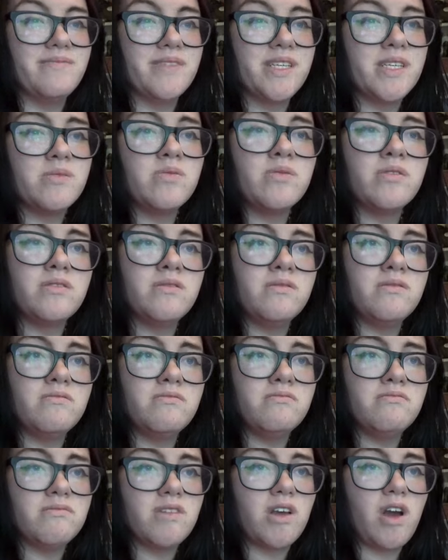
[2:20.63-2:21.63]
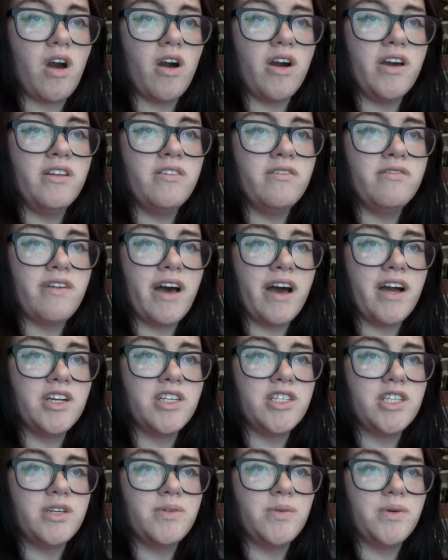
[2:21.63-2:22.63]
this one kind of
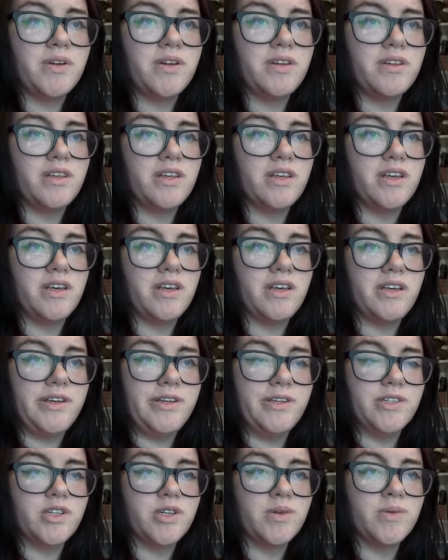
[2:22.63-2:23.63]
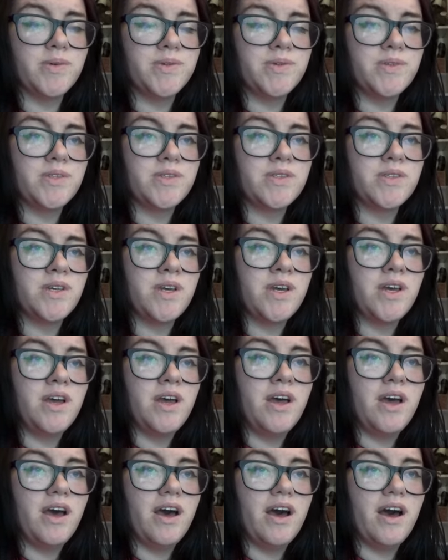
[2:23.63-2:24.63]
actually one of the easier ones
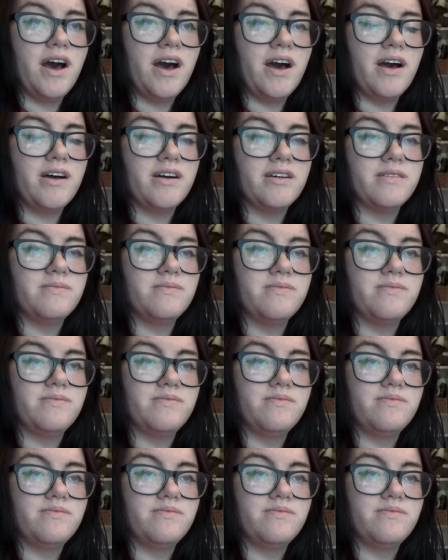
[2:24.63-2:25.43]
um,